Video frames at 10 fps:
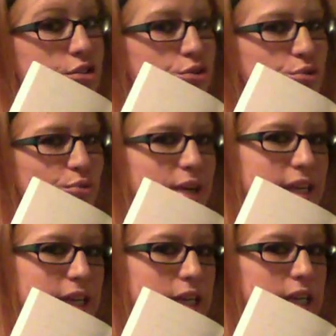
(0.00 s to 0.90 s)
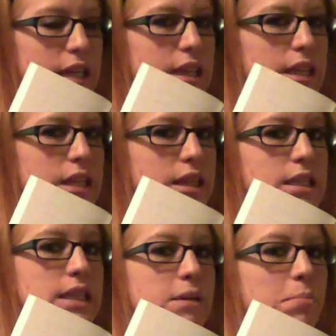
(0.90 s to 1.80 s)
Drinking the
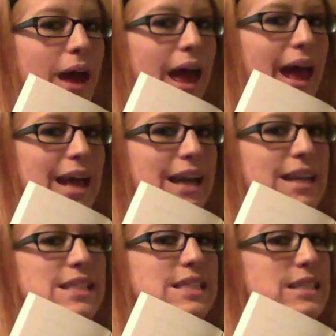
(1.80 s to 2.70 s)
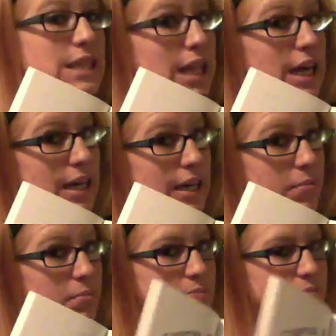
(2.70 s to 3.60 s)
Lily Pad Slime.